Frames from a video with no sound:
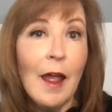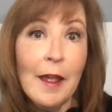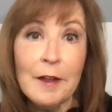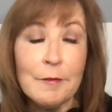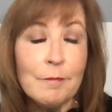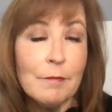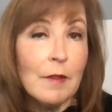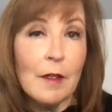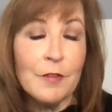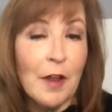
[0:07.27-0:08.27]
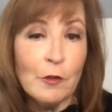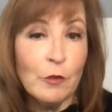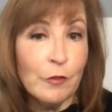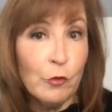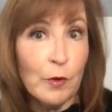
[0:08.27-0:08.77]
And it's not
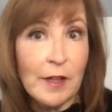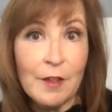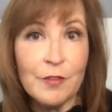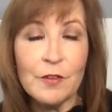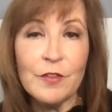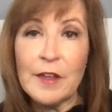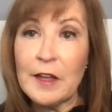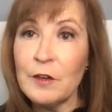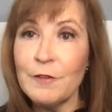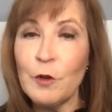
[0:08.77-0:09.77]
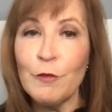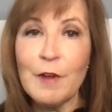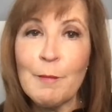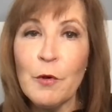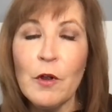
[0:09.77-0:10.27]
only the 28th, it's the end of
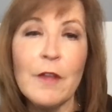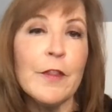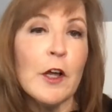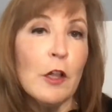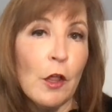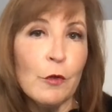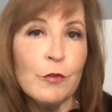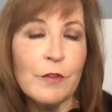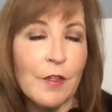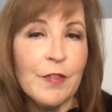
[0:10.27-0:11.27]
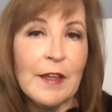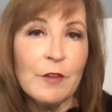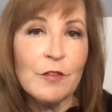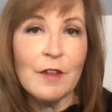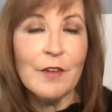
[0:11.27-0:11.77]
November and the close of the
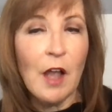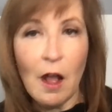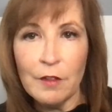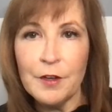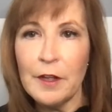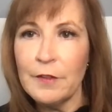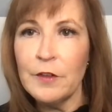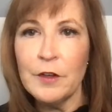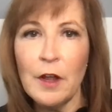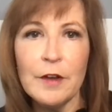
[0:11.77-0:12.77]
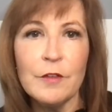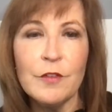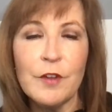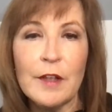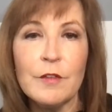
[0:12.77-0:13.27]
Thanksgiving holiday in the United
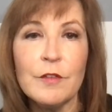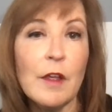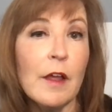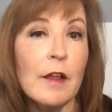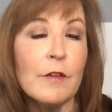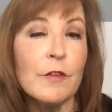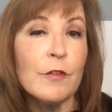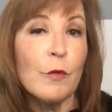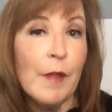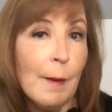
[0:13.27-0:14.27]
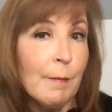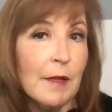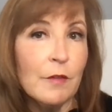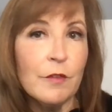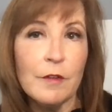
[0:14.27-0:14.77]
States. And so that
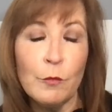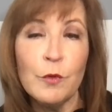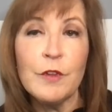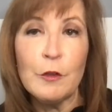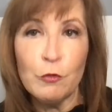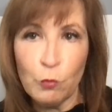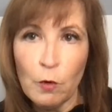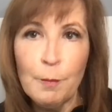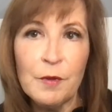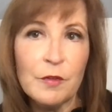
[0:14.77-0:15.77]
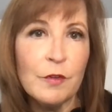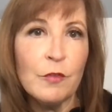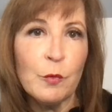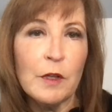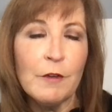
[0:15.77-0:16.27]
means it was a short
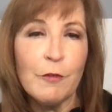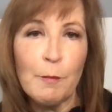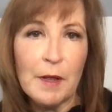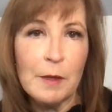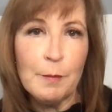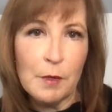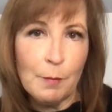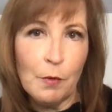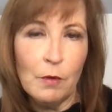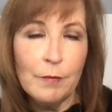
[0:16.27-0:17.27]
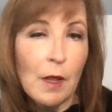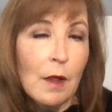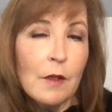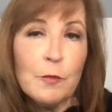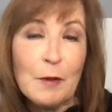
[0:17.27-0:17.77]
business week for many people,
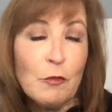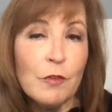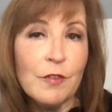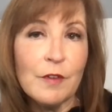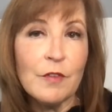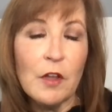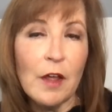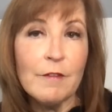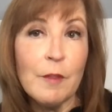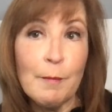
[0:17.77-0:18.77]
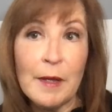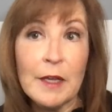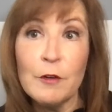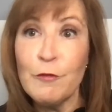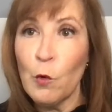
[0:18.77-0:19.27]
especially since a lot of them
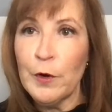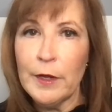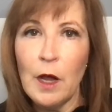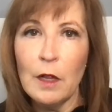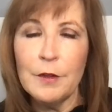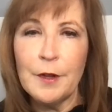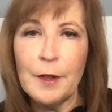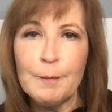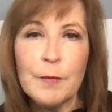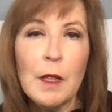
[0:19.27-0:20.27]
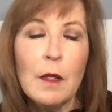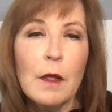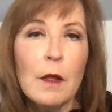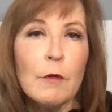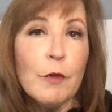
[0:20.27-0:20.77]
make it a 4-day holiday.
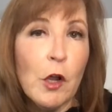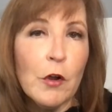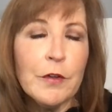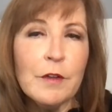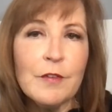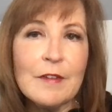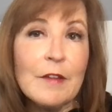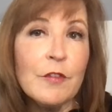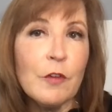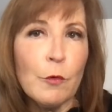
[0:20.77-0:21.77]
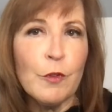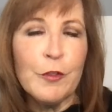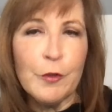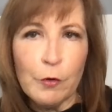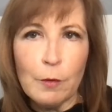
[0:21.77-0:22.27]
Regardless, let's start
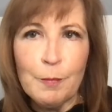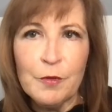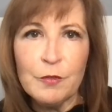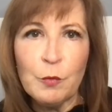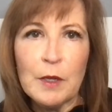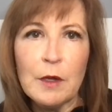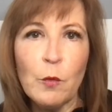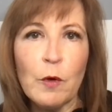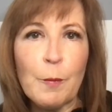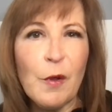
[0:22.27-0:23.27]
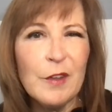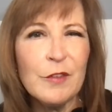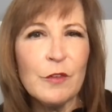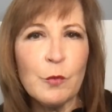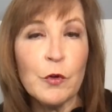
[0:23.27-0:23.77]
with Europe this week where
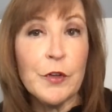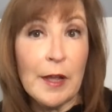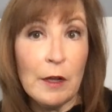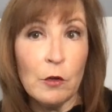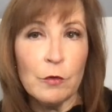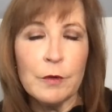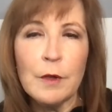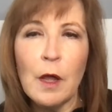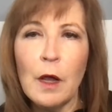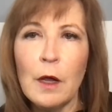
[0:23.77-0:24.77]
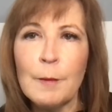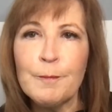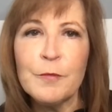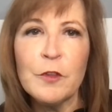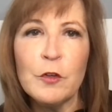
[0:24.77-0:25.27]
prices were down.
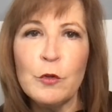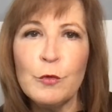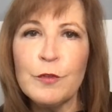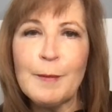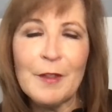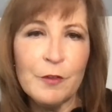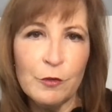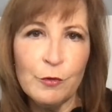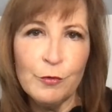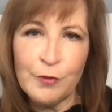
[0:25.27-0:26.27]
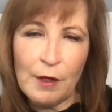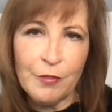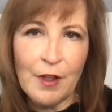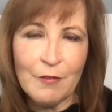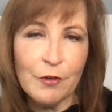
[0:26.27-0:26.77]
The news about the new
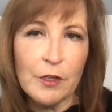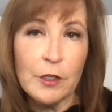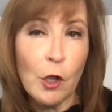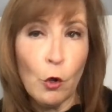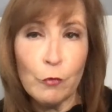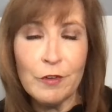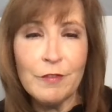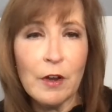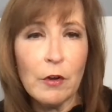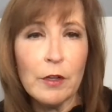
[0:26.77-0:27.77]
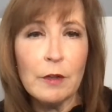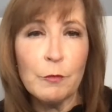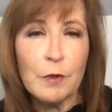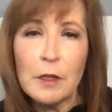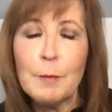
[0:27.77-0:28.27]
South African COVID
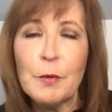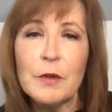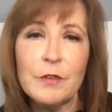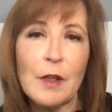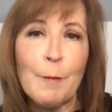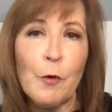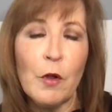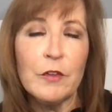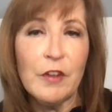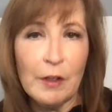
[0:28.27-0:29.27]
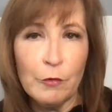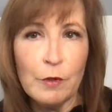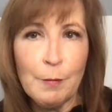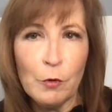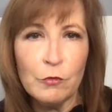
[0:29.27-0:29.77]
variant really put a damper on
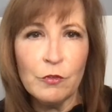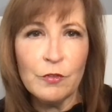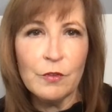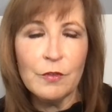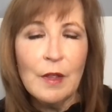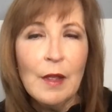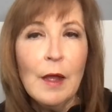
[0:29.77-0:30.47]
tannery purchases.